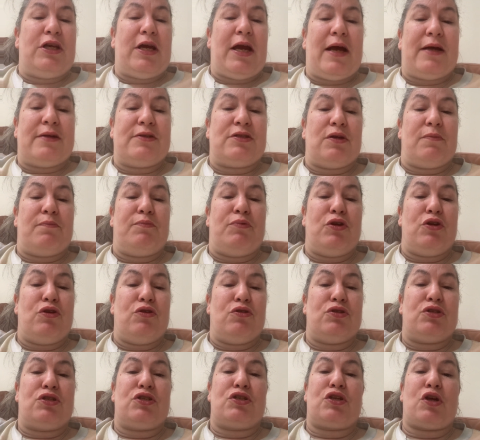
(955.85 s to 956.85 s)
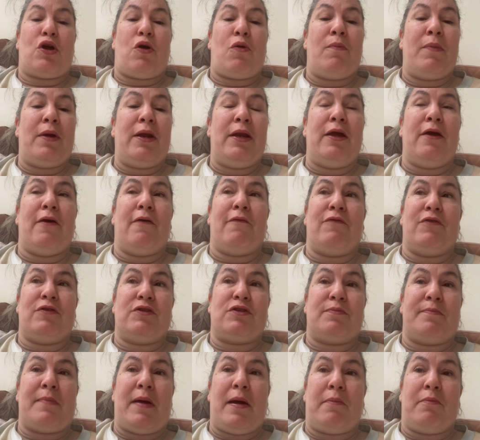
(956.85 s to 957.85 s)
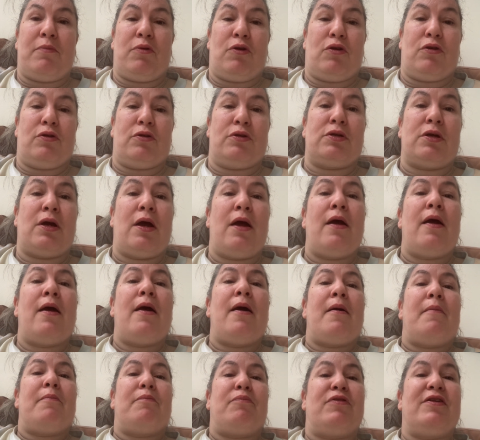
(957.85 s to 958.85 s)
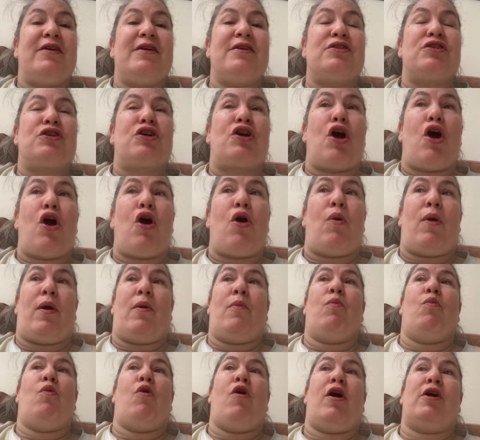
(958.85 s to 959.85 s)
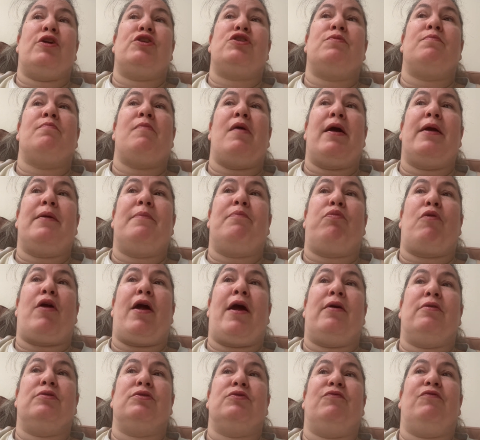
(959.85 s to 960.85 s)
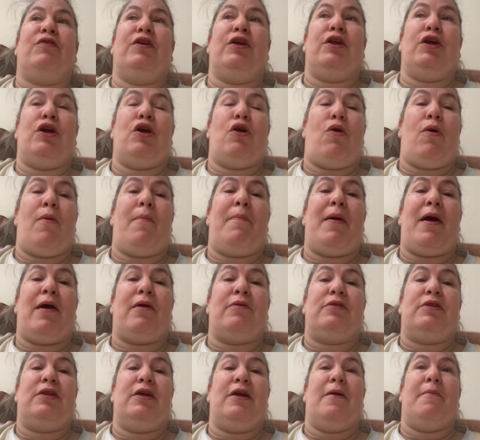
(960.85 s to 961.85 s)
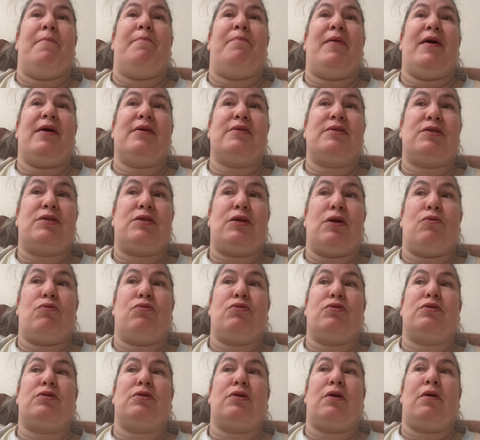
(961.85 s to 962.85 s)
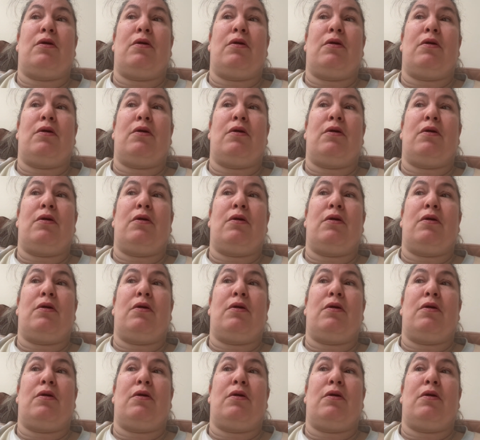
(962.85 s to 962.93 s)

has abused so many of its members. Please go and watch Mike Brown's video about the asbestos